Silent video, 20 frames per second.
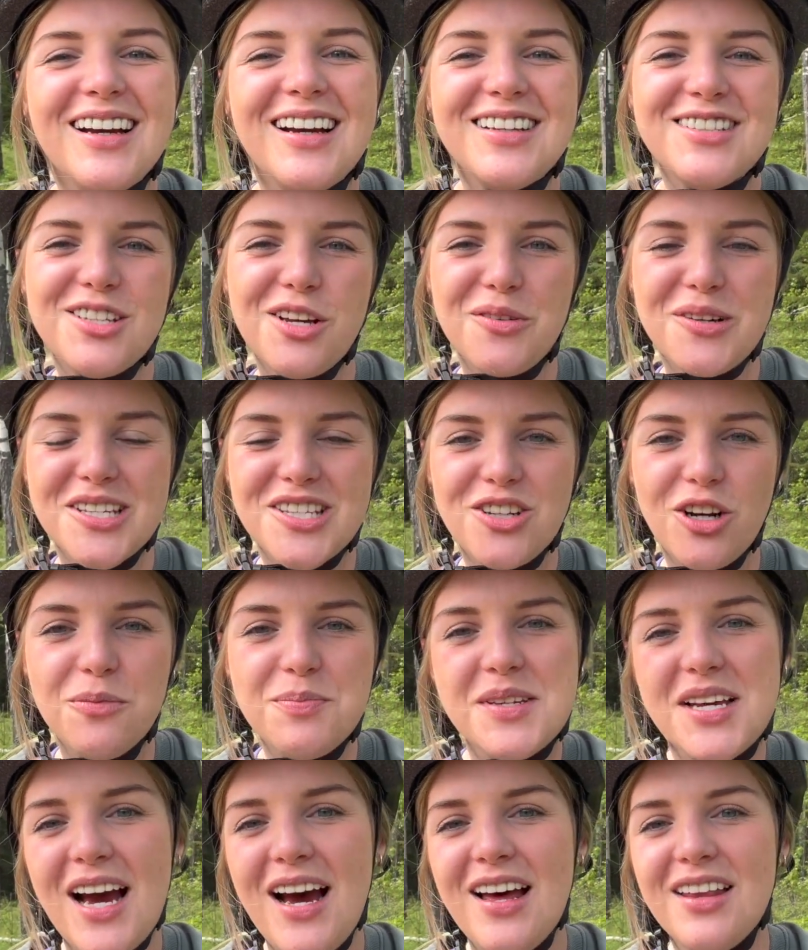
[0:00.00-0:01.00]
So we
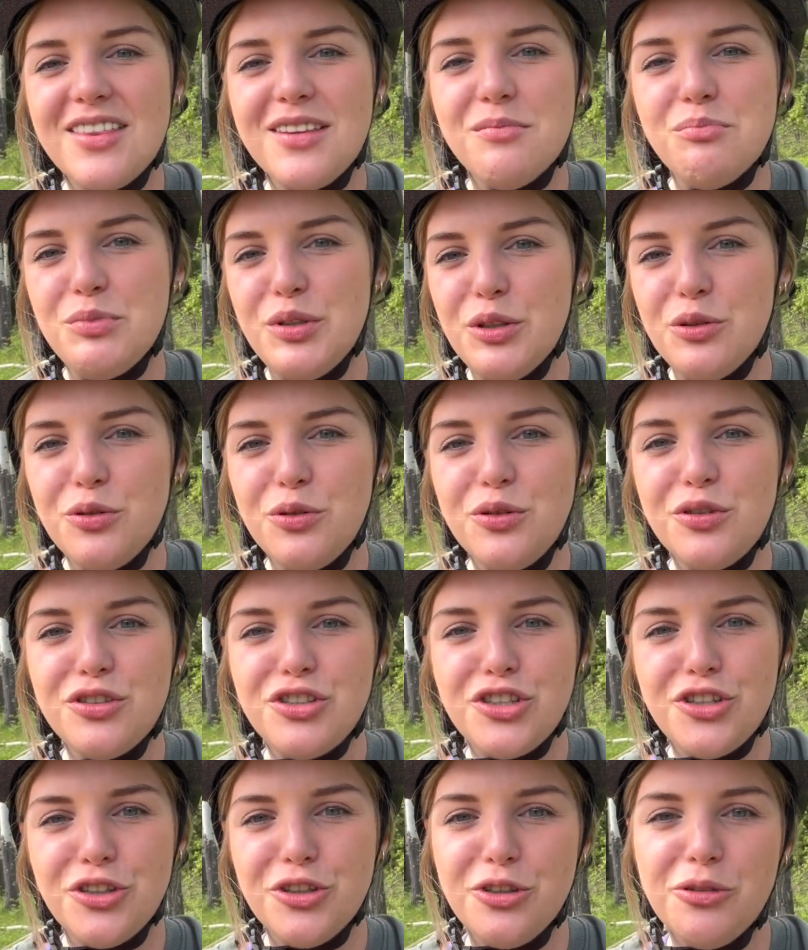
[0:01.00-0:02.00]
stopped at the Mule
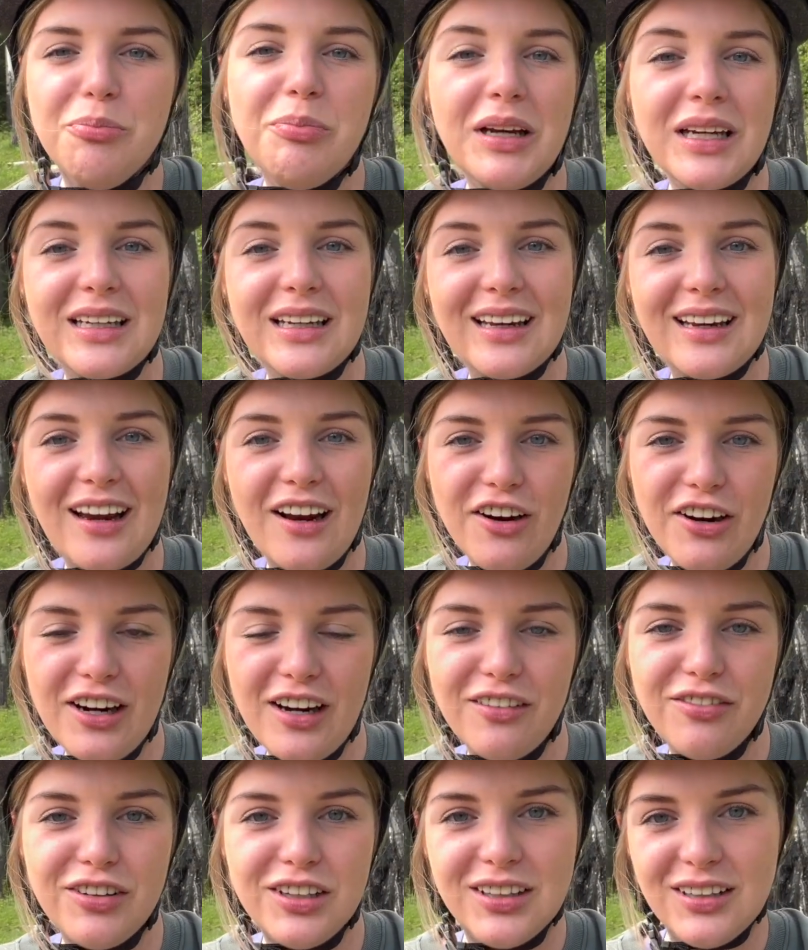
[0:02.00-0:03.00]
Shoe picnic
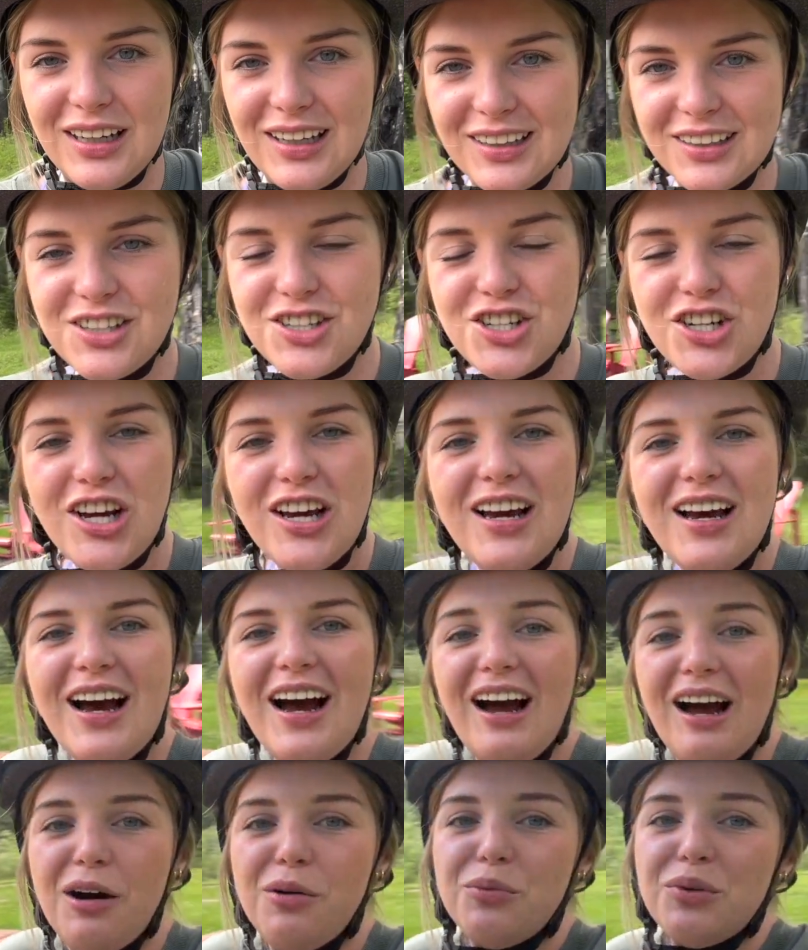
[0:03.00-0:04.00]
area for lunch.
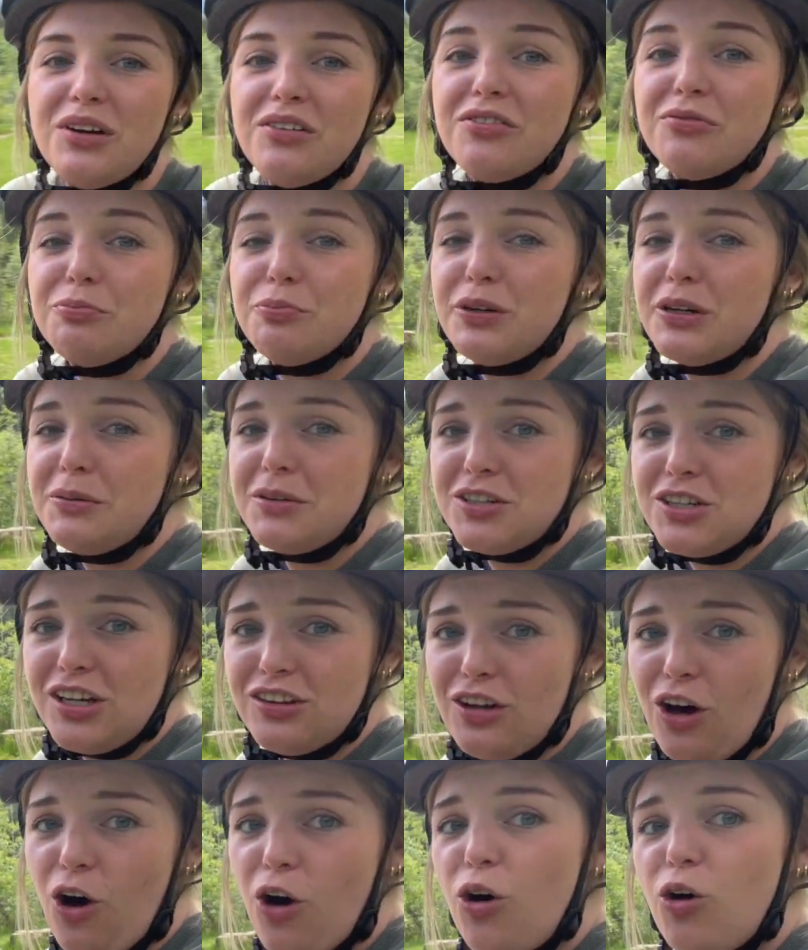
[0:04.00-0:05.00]
Um, we've pretty much
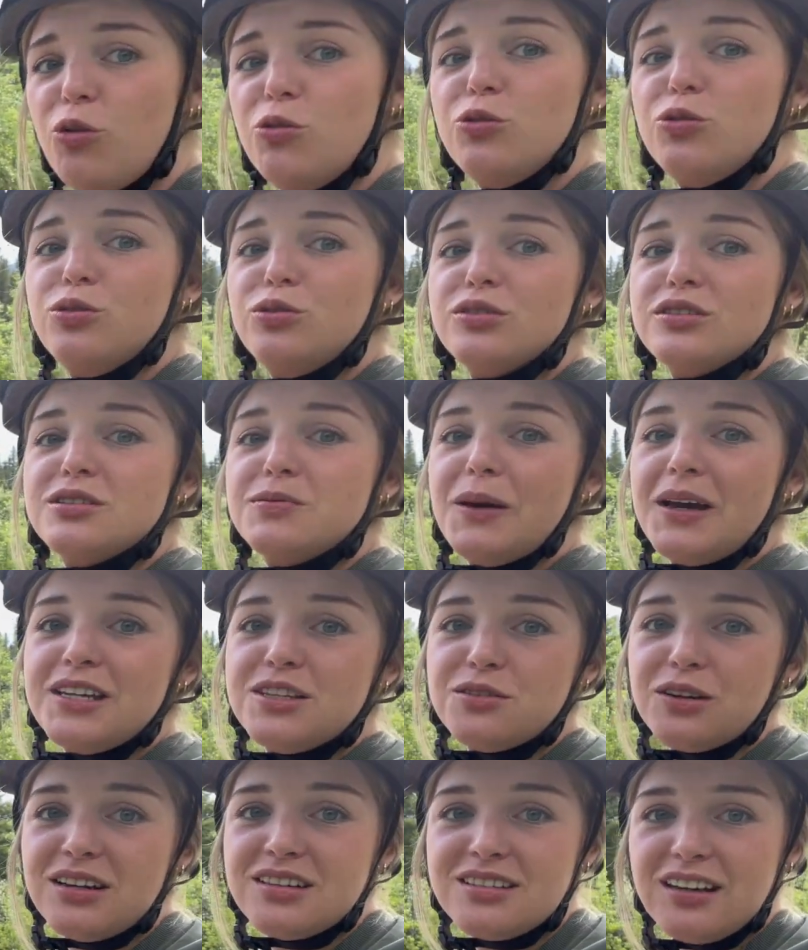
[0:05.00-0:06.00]
had the whole
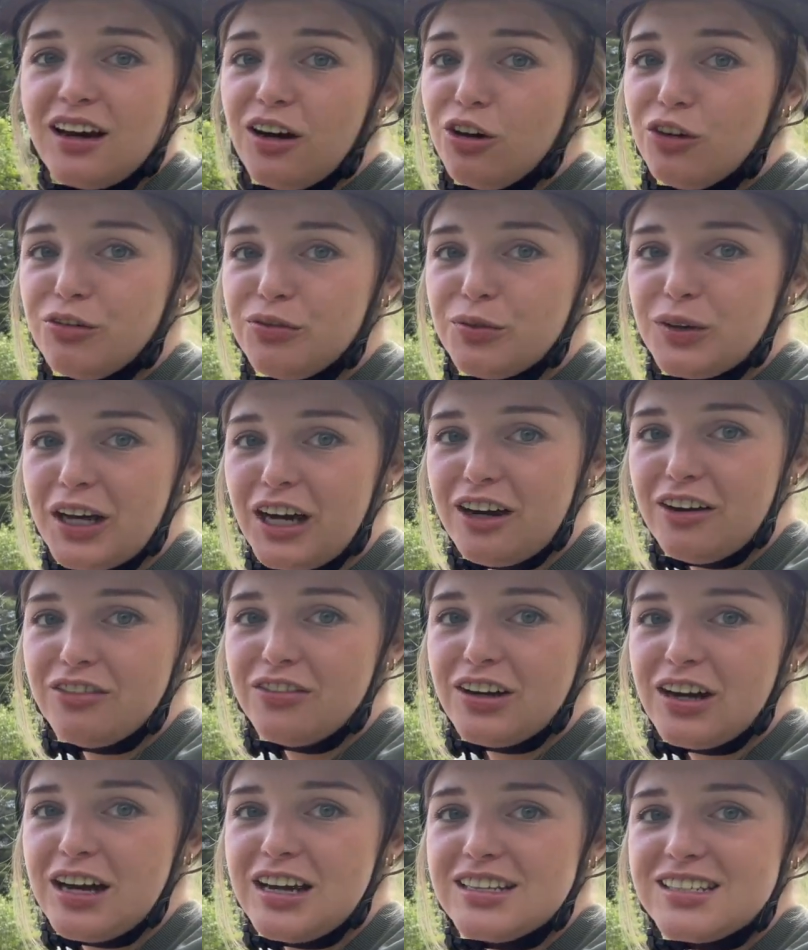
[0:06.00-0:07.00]
space to ourselves. We have
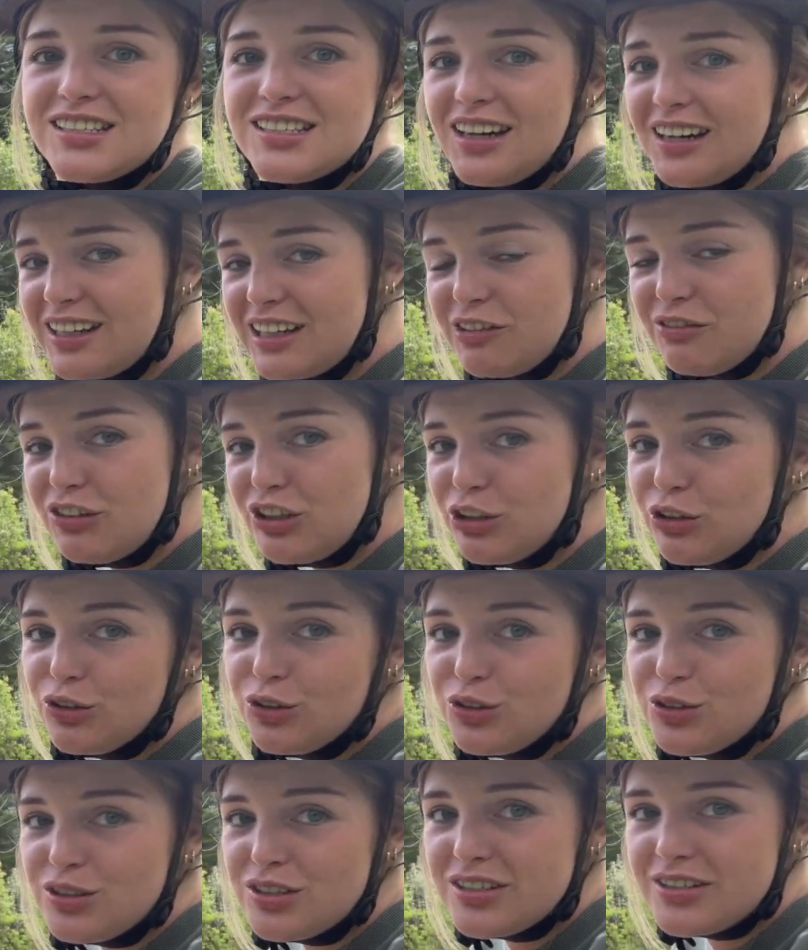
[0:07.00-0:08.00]
stunning
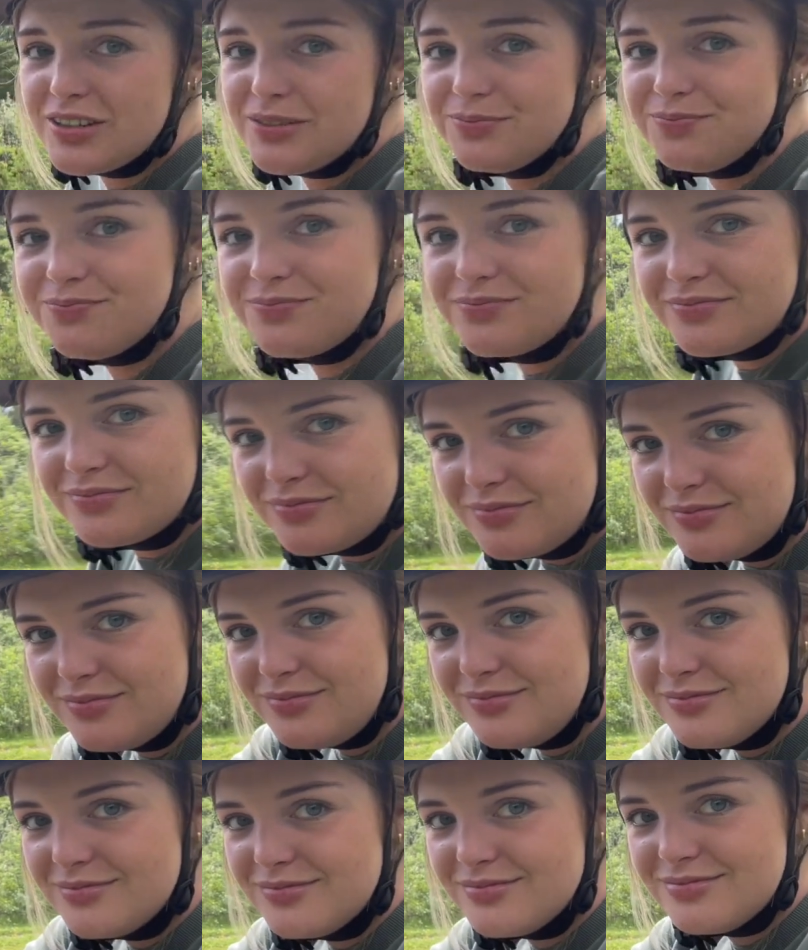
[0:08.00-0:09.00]
views.
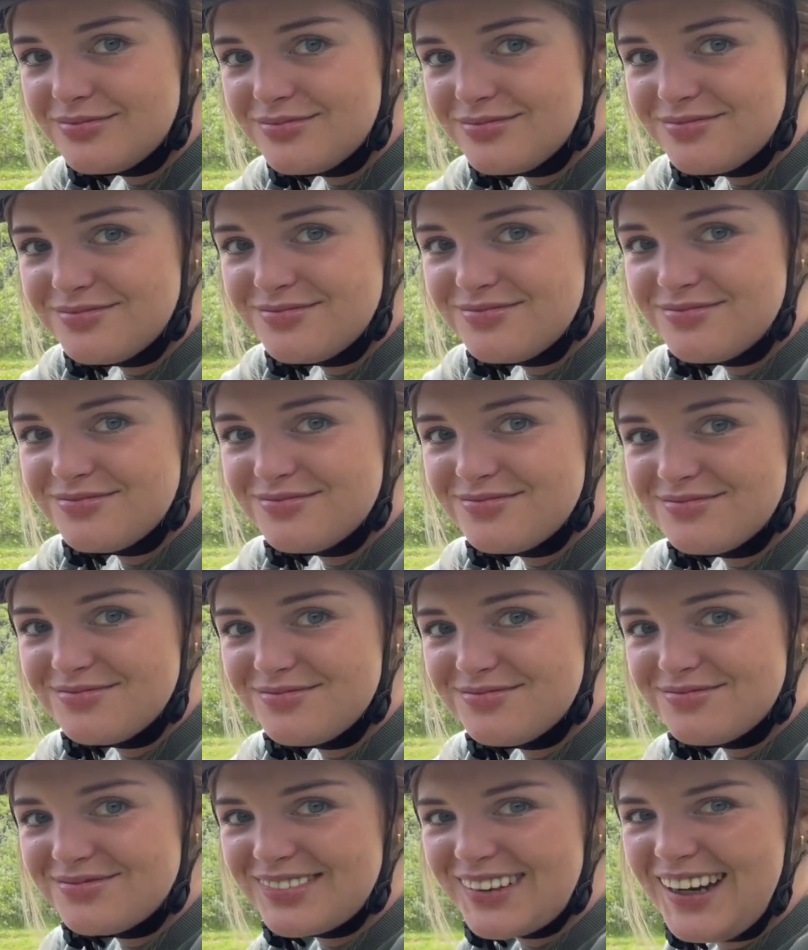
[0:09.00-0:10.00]
We got lake over here,